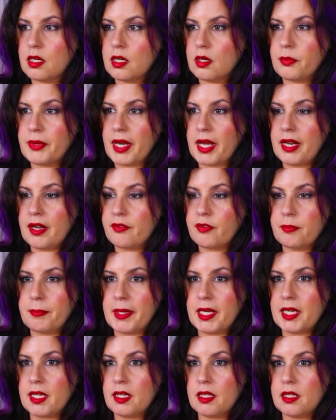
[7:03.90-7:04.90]
Oh, God,
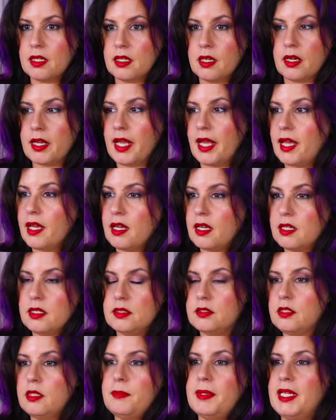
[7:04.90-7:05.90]
everybody. Okay,
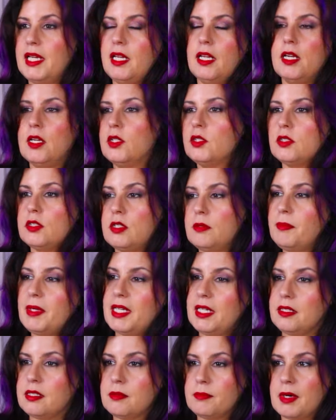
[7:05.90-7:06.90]
too many
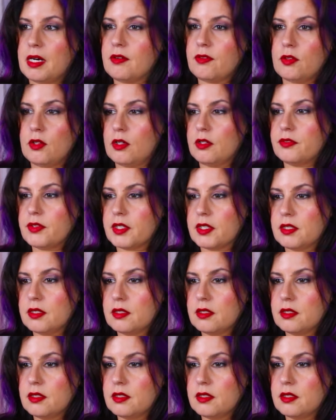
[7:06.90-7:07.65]
to marvel over.